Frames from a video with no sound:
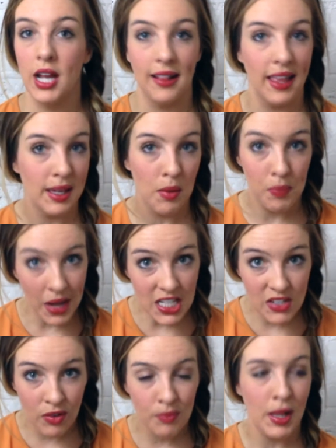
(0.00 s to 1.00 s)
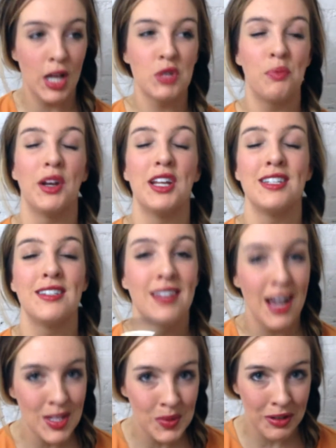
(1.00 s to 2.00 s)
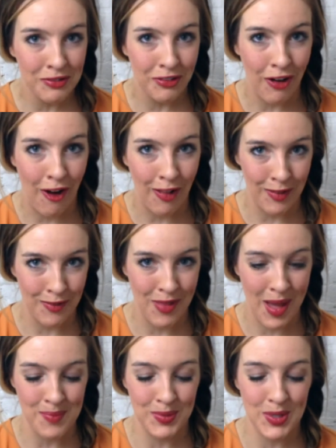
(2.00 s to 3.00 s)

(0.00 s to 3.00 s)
I like it best for blush, but it does work for all of them.